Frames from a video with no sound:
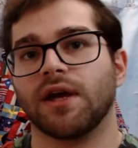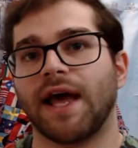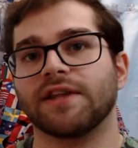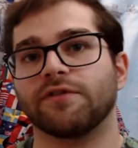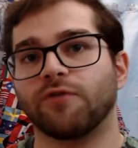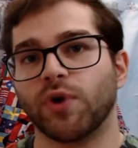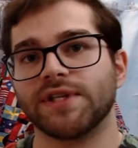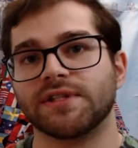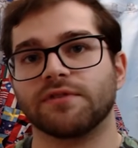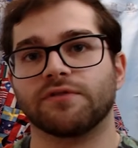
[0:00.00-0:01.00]
And
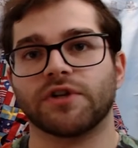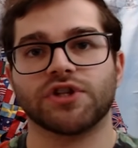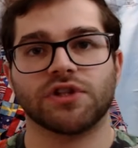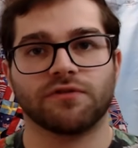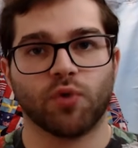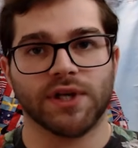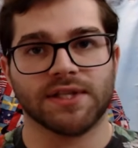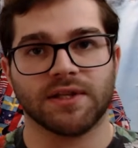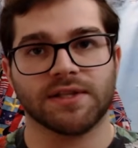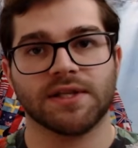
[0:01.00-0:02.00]
voiced versus
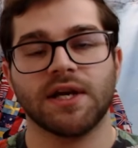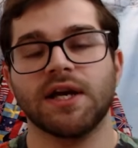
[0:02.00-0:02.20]
voiceless.